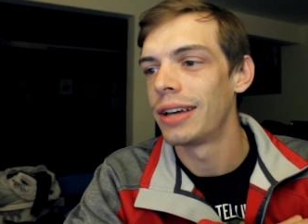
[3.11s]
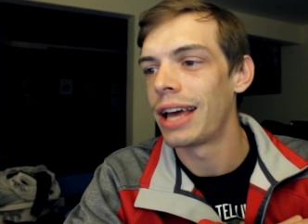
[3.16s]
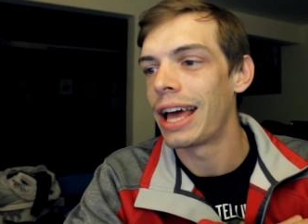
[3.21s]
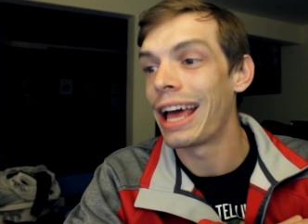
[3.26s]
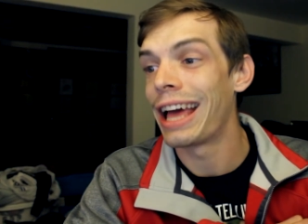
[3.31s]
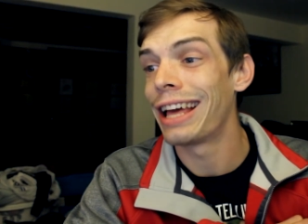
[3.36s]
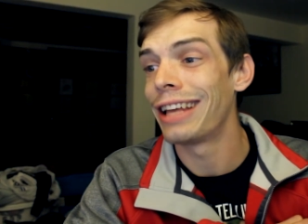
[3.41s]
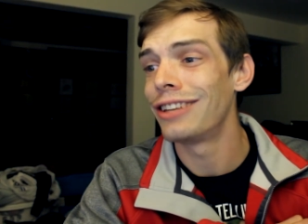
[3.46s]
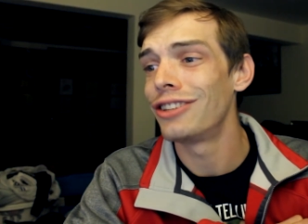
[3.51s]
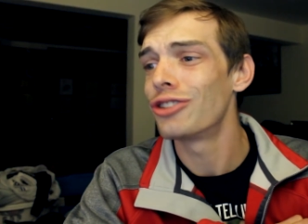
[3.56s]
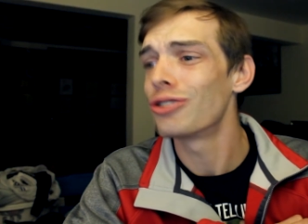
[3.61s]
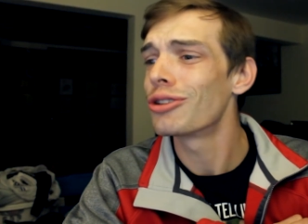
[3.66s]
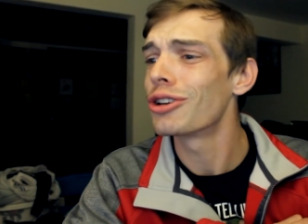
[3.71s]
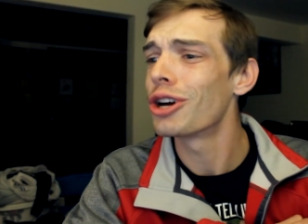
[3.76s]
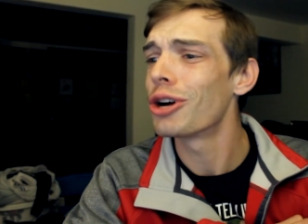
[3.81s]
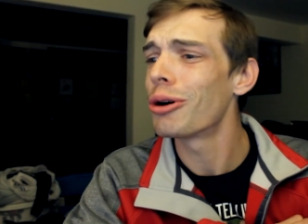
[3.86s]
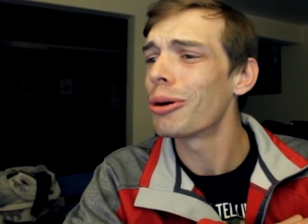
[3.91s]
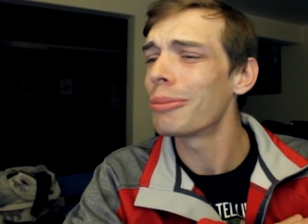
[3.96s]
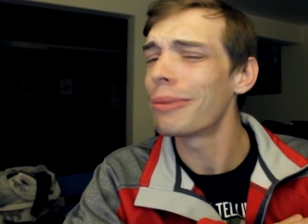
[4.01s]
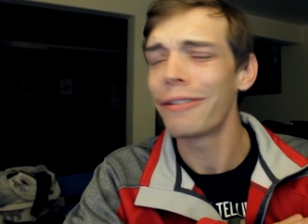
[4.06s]
And you can
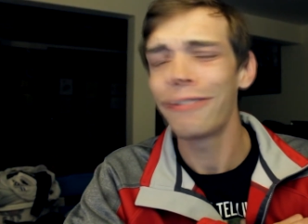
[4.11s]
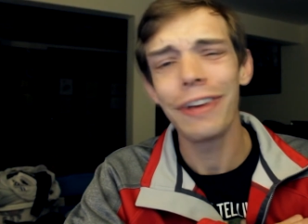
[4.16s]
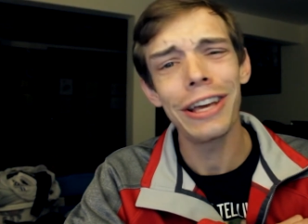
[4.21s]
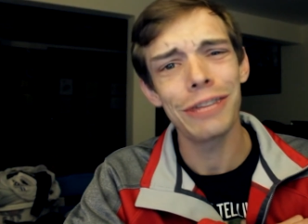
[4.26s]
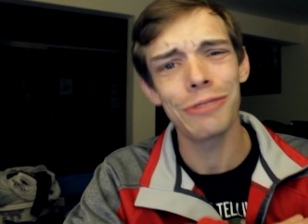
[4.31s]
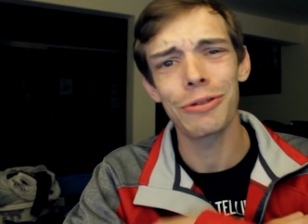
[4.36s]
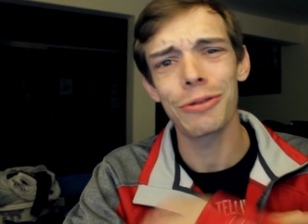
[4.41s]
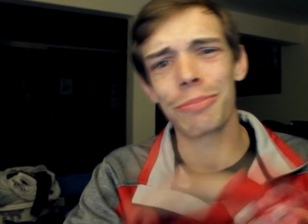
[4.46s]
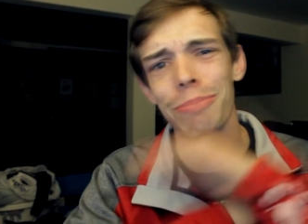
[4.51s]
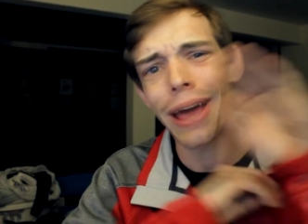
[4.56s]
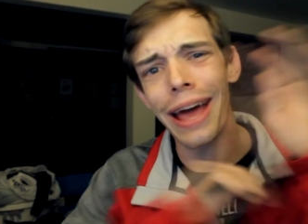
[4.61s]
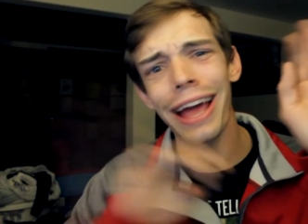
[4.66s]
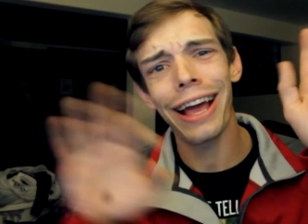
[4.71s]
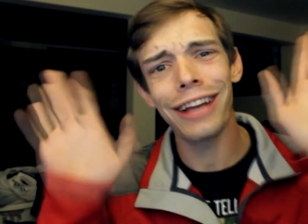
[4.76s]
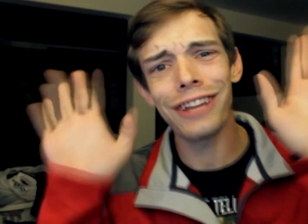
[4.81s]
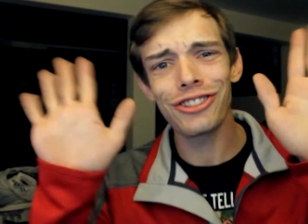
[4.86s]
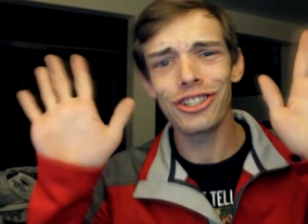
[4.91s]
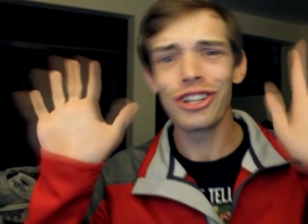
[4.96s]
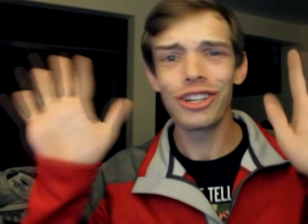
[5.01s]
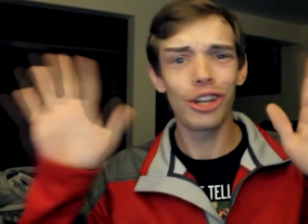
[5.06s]
go on my Facebook
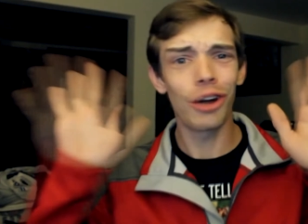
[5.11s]
page.